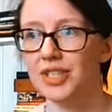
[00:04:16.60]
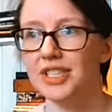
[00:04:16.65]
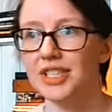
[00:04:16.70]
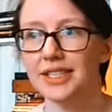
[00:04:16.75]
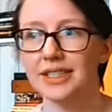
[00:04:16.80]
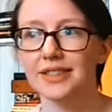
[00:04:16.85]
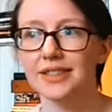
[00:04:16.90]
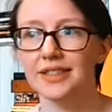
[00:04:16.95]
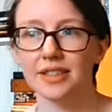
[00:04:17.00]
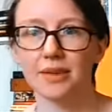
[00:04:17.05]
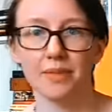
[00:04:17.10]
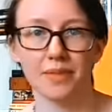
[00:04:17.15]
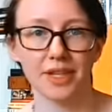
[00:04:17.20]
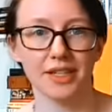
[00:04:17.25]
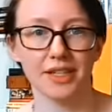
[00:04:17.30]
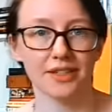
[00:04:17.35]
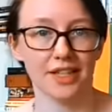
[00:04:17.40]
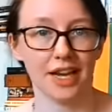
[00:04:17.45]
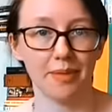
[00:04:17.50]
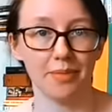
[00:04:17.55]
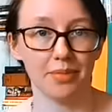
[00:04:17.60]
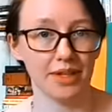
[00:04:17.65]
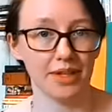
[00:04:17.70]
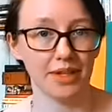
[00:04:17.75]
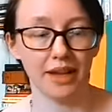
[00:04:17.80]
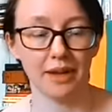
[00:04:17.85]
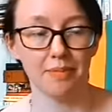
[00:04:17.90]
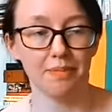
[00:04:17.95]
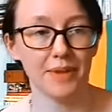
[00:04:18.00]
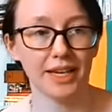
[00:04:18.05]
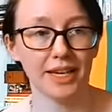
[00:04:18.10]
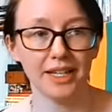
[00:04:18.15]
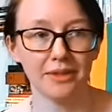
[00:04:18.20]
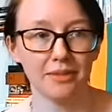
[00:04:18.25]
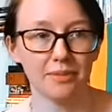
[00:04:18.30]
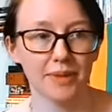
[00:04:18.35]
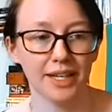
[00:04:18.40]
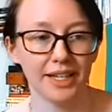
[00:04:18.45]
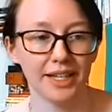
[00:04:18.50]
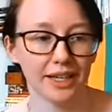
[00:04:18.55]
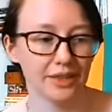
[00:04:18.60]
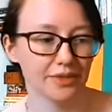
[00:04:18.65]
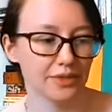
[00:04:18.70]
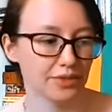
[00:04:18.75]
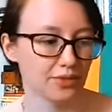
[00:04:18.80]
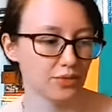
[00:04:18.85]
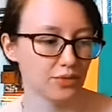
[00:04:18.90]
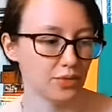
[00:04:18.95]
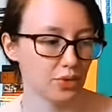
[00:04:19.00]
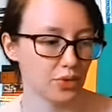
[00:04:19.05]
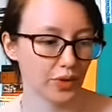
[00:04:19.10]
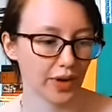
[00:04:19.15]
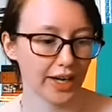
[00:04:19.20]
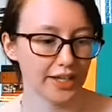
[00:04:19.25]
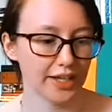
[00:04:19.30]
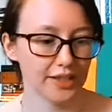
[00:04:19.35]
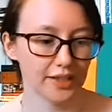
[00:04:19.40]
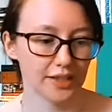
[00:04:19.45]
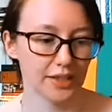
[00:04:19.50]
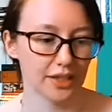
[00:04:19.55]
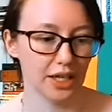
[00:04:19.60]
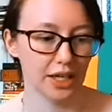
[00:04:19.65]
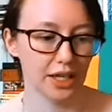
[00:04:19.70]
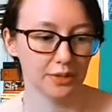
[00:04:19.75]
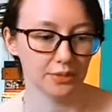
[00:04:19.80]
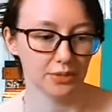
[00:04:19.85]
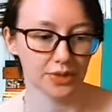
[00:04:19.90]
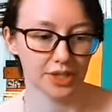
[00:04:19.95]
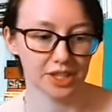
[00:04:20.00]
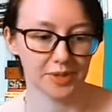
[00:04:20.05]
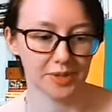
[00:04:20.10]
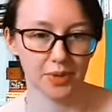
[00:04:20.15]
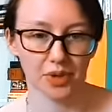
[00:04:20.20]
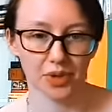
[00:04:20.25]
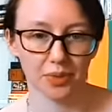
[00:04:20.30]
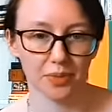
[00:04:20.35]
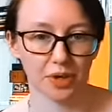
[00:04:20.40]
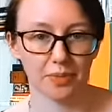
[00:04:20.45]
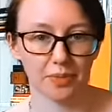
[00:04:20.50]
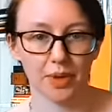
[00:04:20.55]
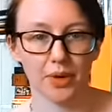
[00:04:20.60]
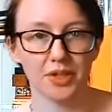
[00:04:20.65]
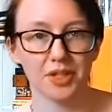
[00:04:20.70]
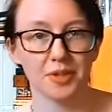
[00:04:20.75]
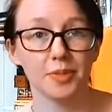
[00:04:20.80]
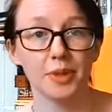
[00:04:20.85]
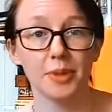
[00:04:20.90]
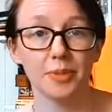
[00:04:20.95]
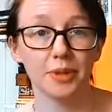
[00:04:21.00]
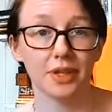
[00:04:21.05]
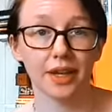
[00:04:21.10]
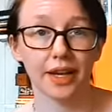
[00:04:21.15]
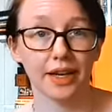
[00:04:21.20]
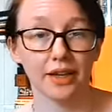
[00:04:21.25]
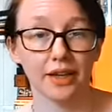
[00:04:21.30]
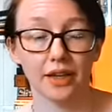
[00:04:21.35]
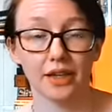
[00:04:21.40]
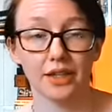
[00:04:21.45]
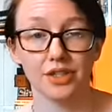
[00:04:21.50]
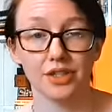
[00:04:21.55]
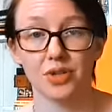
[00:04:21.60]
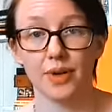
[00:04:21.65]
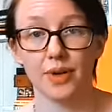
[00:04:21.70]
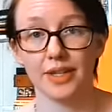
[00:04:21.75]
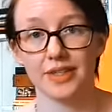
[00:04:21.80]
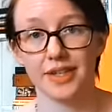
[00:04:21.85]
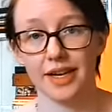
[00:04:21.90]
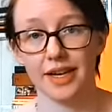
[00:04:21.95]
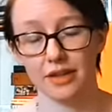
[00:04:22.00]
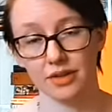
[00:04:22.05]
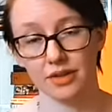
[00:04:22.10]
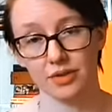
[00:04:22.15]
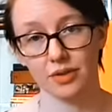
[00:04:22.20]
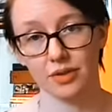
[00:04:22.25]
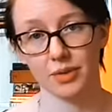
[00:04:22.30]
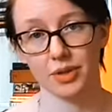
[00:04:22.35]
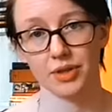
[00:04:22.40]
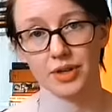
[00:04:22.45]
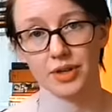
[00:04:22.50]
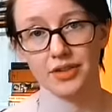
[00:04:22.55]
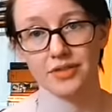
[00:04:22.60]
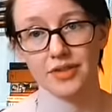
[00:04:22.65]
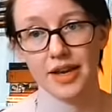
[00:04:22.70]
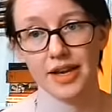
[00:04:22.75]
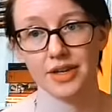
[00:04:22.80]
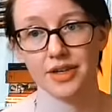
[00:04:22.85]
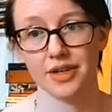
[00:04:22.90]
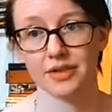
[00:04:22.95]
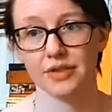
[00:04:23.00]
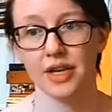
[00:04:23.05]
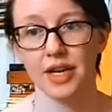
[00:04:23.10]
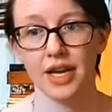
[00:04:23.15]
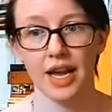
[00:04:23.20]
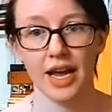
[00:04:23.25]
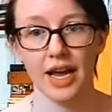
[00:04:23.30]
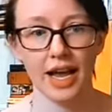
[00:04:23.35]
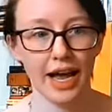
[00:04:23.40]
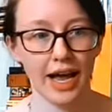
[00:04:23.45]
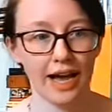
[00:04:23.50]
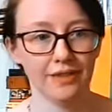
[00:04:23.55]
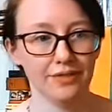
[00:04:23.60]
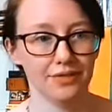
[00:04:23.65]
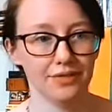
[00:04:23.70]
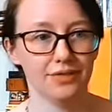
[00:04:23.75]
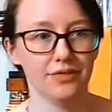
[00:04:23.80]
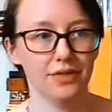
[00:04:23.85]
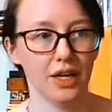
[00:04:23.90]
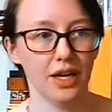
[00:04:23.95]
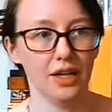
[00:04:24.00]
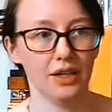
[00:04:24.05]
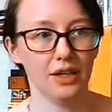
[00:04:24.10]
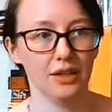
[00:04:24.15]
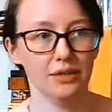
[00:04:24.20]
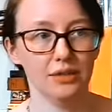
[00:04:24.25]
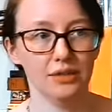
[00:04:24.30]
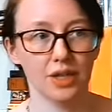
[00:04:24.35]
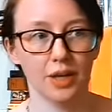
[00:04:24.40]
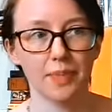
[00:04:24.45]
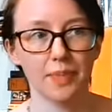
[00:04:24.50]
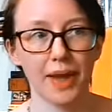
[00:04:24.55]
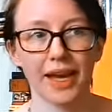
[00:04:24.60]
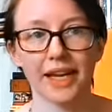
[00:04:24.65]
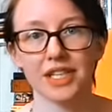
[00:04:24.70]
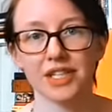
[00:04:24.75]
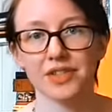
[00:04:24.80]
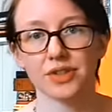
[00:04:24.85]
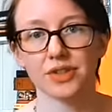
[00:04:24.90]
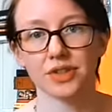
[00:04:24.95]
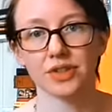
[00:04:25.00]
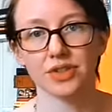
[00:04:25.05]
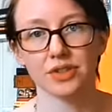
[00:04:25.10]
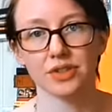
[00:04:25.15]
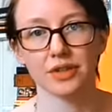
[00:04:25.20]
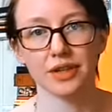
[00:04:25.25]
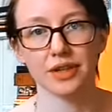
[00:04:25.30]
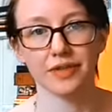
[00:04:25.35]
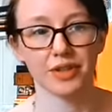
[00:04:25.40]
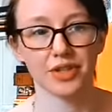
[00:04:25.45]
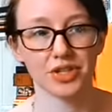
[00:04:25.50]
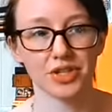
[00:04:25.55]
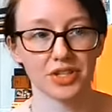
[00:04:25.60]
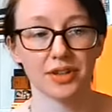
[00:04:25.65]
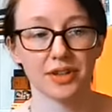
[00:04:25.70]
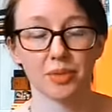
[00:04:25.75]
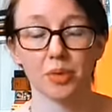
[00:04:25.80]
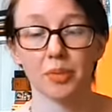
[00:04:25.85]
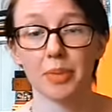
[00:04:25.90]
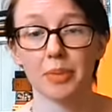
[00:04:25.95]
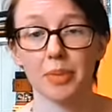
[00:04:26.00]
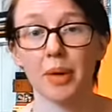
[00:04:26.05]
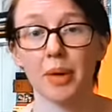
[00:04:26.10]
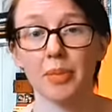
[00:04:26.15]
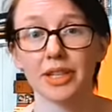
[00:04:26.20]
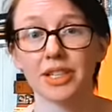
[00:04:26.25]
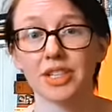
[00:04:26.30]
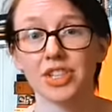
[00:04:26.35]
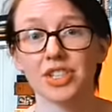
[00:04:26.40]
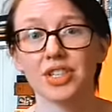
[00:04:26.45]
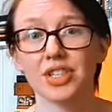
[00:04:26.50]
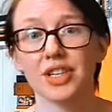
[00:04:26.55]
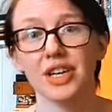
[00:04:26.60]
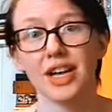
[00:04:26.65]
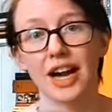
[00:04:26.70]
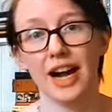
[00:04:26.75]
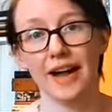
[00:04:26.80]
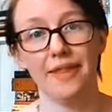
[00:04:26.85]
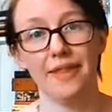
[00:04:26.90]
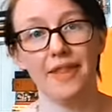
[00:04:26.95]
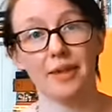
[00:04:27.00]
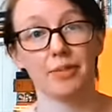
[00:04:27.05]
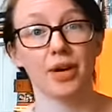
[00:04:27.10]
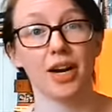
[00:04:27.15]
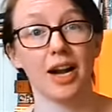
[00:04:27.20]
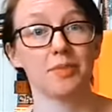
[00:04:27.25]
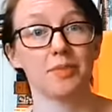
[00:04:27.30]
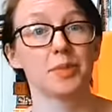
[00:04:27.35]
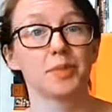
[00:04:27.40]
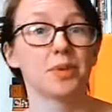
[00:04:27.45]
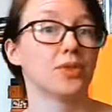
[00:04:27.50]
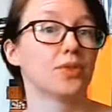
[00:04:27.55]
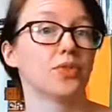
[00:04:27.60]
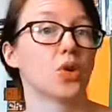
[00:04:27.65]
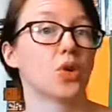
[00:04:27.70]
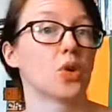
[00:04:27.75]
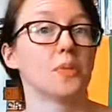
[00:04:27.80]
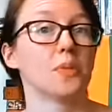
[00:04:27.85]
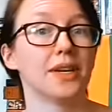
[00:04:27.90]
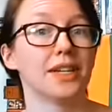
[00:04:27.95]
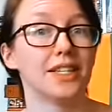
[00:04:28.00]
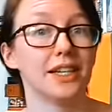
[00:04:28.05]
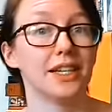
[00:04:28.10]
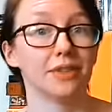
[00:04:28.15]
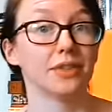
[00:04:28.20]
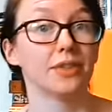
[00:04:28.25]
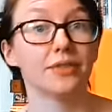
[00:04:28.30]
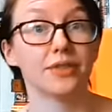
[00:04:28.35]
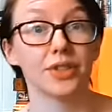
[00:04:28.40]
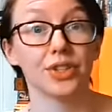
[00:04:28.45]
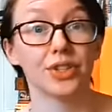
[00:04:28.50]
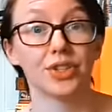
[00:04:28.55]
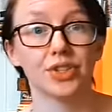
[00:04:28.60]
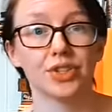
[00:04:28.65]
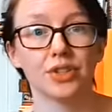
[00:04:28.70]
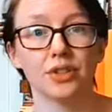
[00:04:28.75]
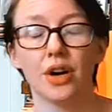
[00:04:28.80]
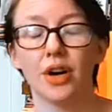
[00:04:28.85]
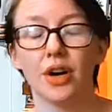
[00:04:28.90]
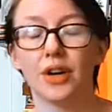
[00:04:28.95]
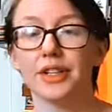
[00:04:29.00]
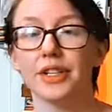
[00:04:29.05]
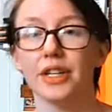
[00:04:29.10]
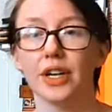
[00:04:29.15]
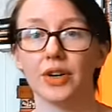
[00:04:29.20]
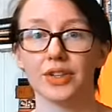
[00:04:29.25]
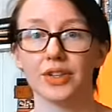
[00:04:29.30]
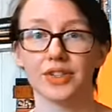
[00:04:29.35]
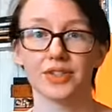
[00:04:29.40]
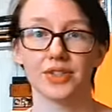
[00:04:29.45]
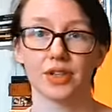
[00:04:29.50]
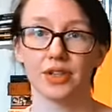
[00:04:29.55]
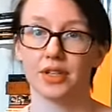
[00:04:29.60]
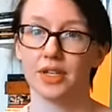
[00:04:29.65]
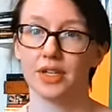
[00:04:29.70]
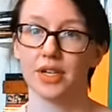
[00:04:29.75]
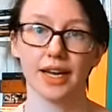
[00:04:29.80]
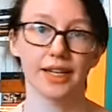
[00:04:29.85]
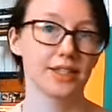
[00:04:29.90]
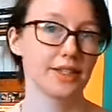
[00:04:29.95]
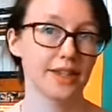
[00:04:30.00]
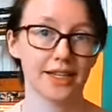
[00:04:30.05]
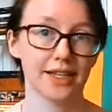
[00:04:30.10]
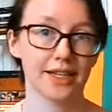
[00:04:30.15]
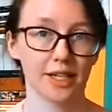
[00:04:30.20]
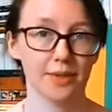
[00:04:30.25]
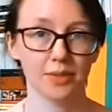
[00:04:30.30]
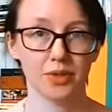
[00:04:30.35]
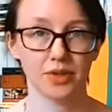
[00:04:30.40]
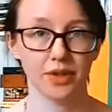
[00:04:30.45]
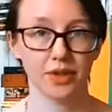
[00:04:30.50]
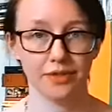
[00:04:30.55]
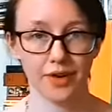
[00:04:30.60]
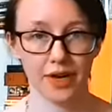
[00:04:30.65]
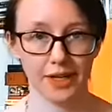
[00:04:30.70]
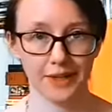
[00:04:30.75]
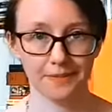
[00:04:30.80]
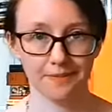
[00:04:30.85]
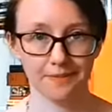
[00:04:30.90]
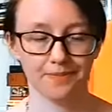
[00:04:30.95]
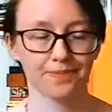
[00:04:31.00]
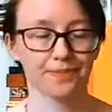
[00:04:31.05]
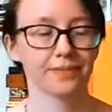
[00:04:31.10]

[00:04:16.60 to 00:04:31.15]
treated as something separate, like many, many kind of great, um, great spoken word poets. People like uh, Joelle Taylor, who I'm a great fan of, have um, a page version, a version that will be published, and then perhaps perform a different version on, on a certain night. That's absolutely fine.